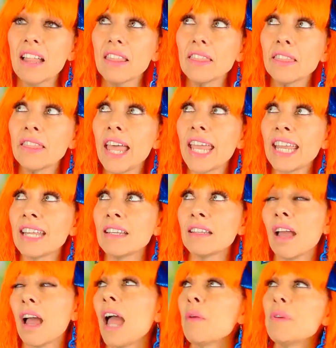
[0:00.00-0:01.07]
like,
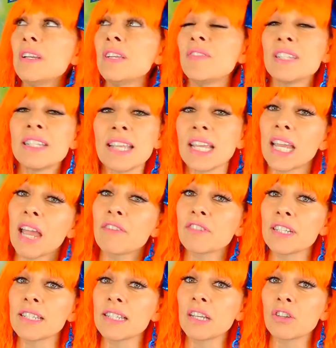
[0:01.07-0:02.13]
I wouldn't even say every
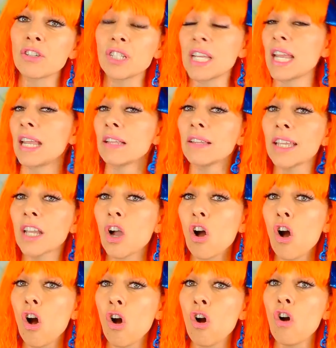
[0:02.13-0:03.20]
single day, like
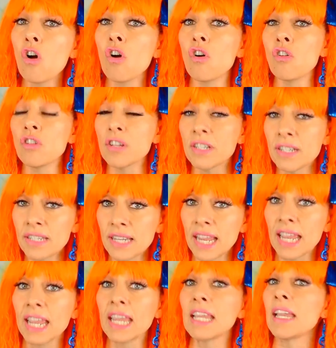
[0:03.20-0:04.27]
all
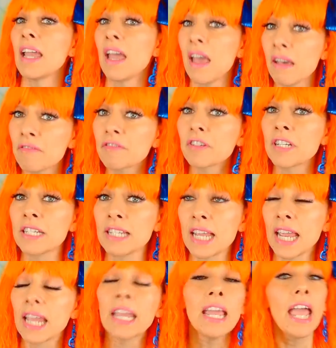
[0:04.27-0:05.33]
day, every
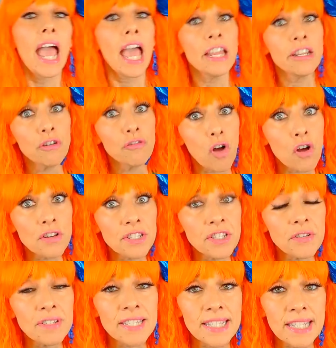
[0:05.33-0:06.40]
day. And you've also
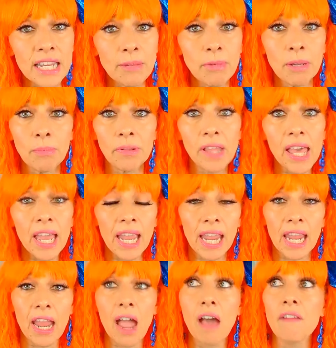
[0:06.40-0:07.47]
seen me
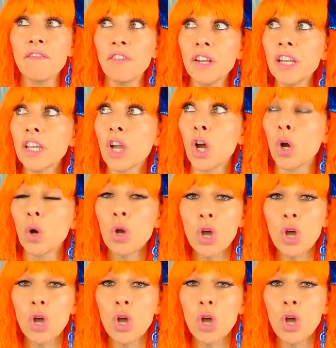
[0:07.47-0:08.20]
play a video